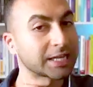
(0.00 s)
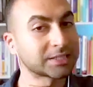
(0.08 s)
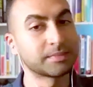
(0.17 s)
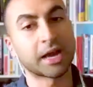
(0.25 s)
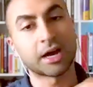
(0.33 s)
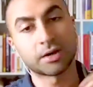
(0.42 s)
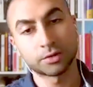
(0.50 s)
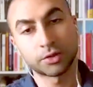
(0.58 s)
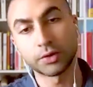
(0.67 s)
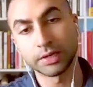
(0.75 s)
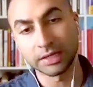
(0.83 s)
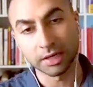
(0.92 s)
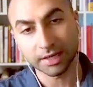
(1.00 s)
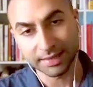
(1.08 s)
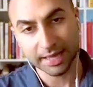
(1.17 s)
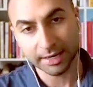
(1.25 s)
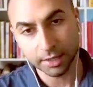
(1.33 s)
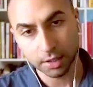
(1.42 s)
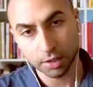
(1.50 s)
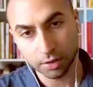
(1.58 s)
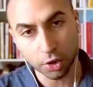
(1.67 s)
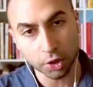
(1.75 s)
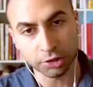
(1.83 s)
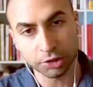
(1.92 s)
You asked me, how do you ignite that
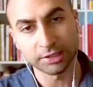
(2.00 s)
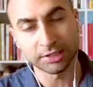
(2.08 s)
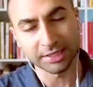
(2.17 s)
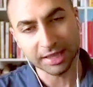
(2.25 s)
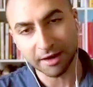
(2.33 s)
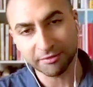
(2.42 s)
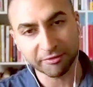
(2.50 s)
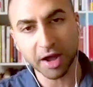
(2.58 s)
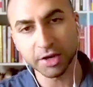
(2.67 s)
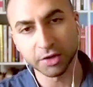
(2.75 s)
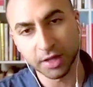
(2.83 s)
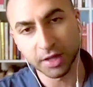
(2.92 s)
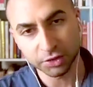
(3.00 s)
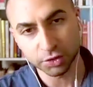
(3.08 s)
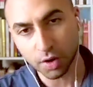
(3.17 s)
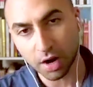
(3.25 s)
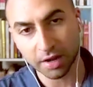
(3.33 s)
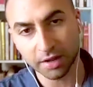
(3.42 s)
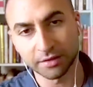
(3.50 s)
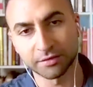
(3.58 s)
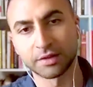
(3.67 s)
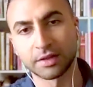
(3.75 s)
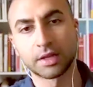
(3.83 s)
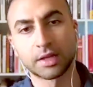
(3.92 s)
urgency, that fire, that
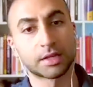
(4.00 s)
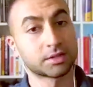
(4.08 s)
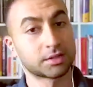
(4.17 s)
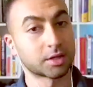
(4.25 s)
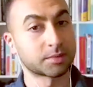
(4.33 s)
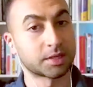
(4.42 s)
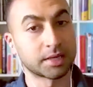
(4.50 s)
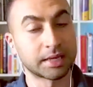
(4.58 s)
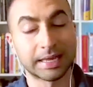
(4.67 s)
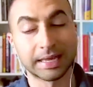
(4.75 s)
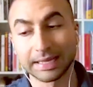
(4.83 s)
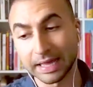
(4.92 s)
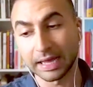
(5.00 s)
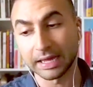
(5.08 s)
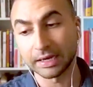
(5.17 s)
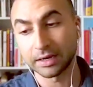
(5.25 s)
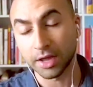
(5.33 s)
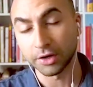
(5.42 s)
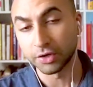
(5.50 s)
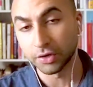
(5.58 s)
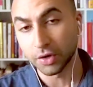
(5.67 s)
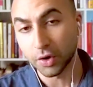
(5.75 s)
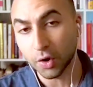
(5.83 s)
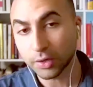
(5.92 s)
drive? Something that I
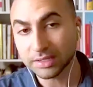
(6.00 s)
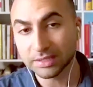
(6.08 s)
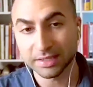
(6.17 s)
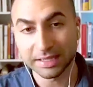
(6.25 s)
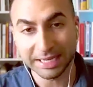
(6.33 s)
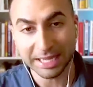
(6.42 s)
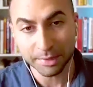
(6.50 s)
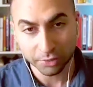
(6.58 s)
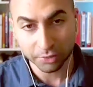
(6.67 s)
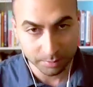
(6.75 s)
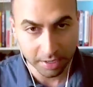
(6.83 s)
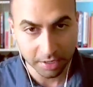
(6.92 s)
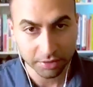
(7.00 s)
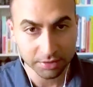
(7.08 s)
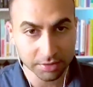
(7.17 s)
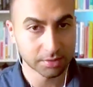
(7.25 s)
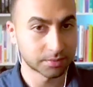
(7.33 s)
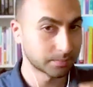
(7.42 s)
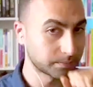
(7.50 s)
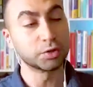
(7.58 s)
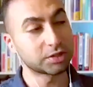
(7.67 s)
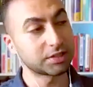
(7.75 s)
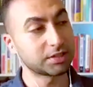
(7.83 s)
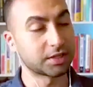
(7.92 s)
noticed in immigrant parents,
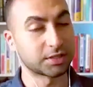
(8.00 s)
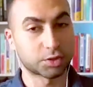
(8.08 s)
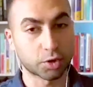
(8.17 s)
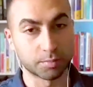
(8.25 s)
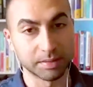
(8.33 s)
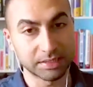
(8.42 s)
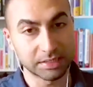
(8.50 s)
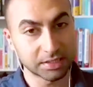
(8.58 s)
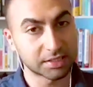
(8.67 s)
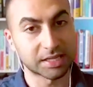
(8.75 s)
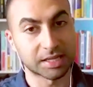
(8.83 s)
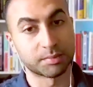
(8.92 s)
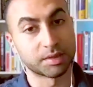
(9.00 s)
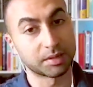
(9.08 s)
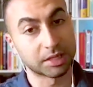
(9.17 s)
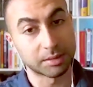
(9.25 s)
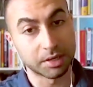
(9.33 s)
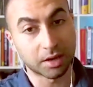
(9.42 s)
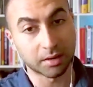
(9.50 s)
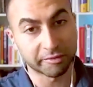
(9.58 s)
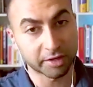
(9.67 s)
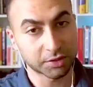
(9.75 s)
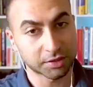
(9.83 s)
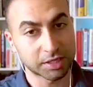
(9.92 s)
usually they start businesses and they become
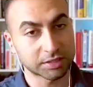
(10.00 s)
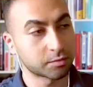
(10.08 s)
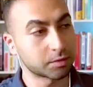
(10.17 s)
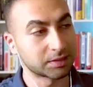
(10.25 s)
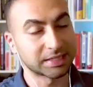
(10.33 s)
very successful.